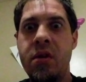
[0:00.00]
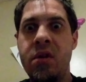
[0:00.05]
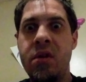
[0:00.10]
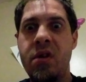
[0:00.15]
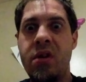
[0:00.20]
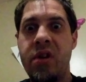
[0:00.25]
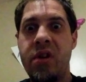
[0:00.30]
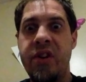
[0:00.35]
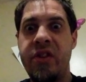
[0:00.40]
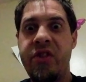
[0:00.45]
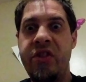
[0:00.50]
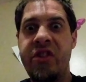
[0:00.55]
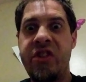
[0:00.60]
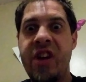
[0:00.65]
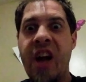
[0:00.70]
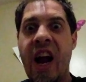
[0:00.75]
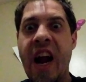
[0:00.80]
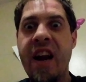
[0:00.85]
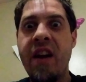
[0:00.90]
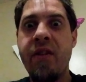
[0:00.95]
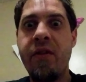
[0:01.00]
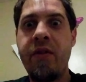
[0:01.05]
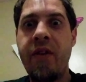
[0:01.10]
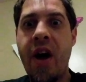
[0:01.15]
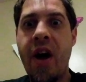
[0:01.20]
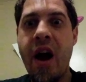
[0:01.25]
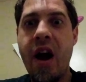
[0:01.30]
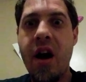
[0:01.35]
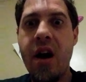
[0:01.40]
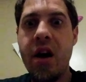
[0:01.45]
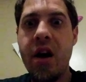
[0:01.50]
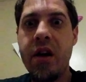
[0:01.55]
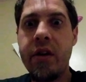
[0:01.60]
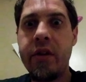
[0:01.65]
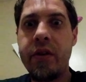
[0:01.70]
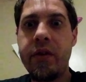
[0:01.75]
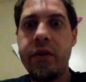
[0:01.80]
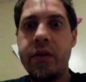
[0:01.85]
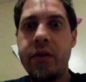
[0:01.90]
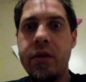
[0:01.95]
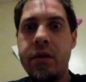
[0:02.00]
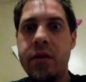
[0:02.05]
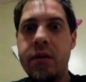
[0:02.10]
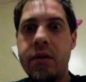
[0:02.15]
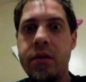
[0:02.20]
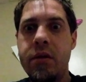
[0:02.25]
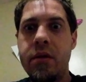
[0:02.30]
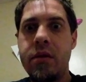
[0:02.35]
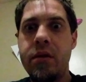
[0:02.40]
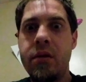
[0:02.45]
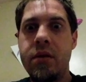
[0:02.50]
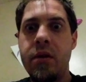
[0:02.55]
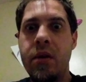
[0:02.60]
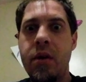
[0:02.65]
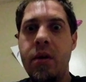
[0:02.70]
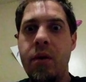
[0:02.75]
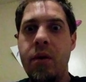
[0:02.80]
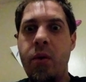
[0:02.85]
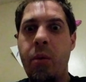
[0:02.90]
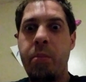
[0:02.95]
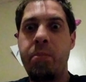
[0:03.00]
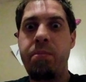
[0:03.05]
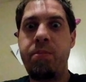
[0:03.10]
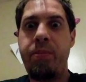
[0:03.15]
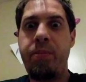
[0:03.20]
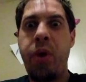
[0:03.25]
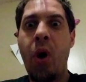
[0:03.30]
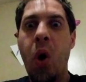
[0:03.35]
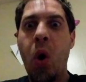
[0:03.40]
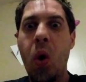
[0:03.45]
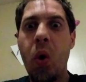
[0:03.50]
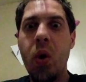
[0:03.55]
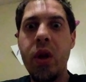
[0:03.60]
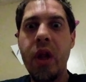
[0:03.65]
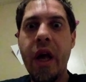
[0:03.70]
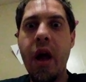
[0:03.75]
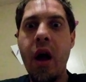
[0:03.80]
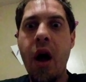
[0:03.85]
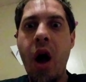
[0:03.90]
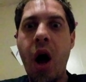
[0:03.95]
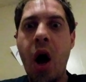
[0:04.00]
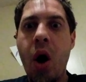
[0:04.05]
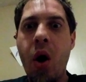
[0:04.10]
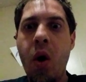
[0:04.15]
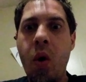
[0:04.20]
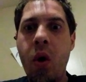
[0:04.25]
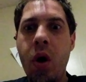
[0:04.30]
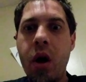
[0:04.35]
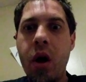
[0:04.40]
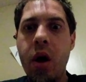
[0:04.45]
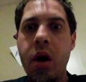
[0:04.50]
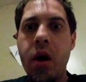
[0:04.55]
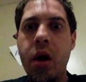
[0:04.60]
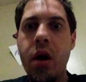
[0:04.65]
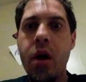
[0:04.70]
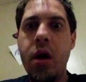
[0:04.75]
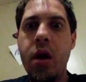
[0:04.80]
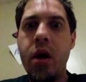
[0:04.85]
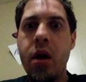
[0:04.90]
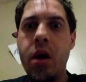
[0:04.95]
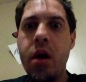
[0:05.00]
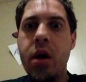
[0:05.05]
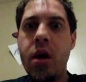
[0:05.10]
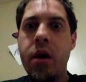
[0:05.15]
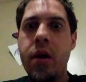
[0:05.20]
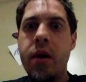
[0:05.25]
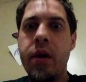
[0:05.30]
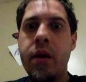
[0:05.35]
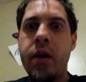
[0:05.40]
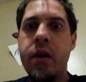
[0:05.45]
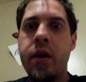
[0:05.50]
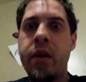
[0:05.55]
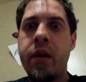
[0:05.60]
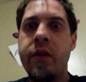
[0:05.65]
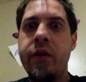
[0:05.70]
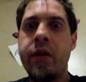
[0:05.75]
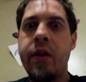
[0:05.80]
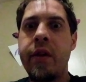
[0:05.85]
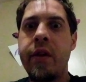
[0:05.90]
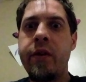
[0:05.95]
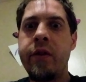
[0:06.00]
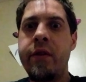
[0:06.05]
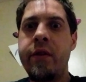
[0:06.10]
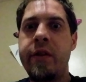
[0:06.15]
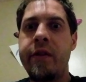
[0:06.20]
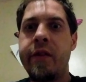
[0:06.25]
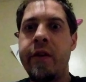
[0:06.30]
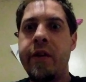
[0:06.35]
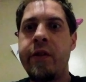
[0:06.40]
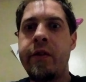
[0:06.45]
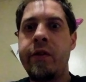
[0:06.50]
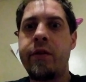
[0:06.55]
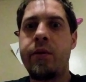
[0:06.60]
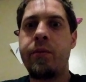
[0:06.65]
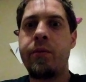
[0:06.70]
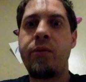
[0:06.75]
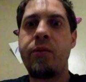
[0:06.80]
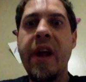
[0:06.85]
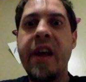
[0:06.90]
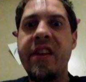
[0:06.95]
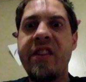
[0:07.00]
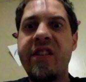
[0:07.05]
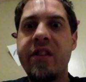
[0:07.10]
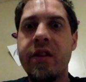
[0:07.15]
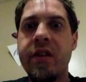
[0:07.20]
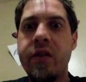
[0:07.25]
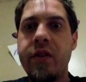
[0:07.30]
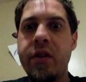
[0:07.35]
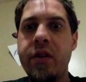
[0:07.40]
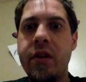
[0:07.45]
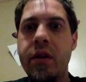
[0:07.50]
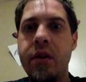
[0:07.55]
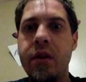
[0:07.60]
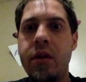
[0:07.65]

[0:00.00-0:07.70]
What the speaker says: or a China virus or polio, because all those diseases are racist.